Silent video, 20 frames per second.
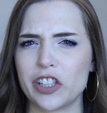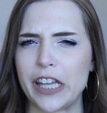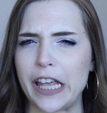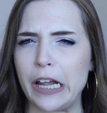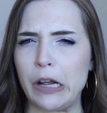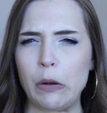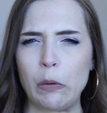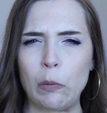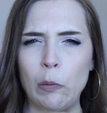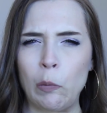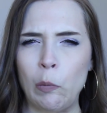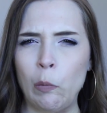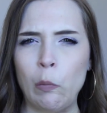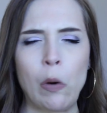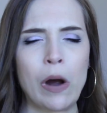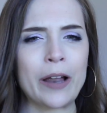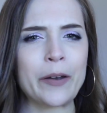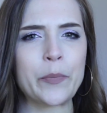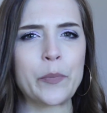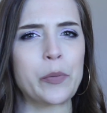Like,
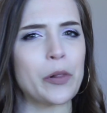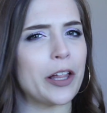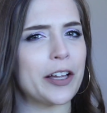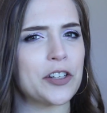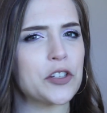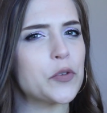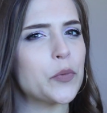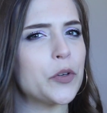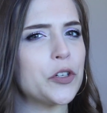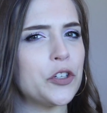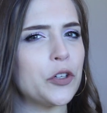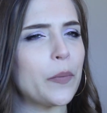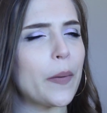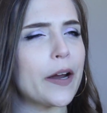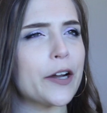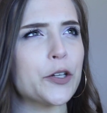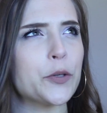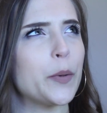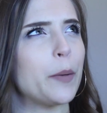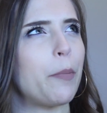what blush would you
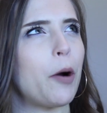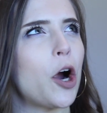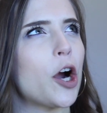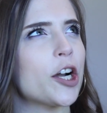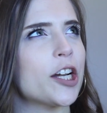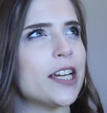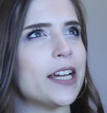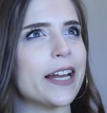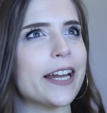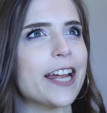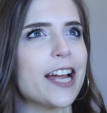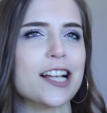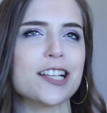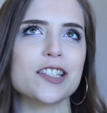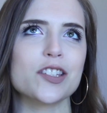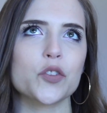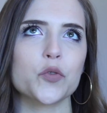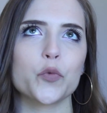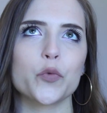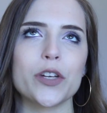wear to a party, I
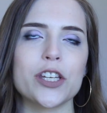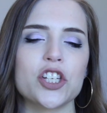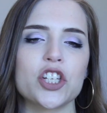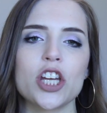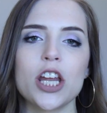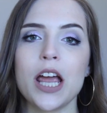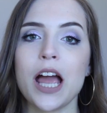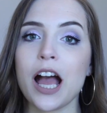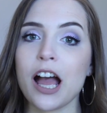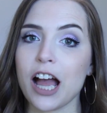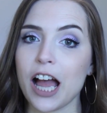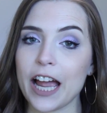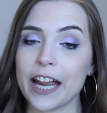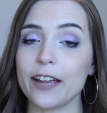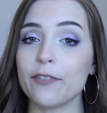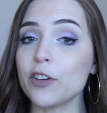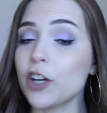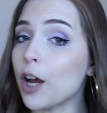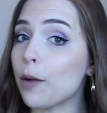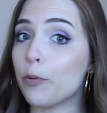guess? Which I
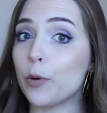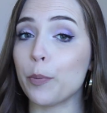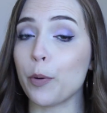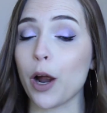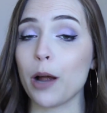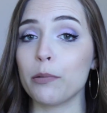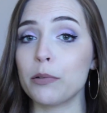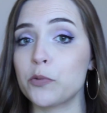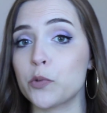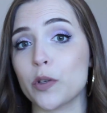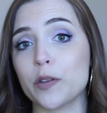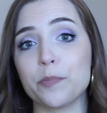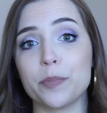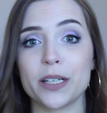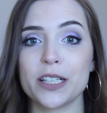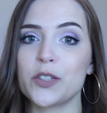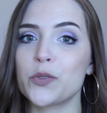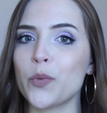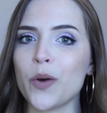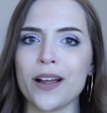have a couple problems with
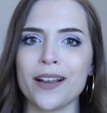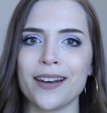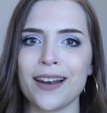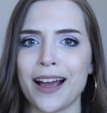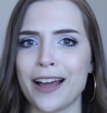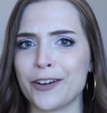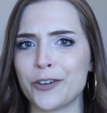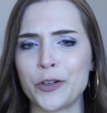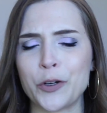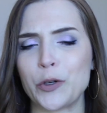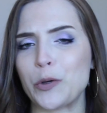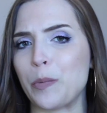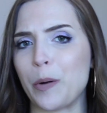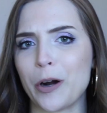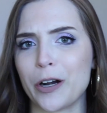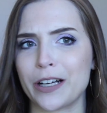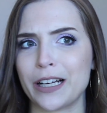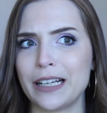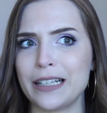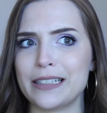because one, I don't go to
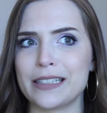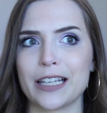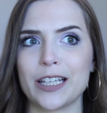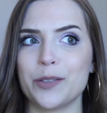parties.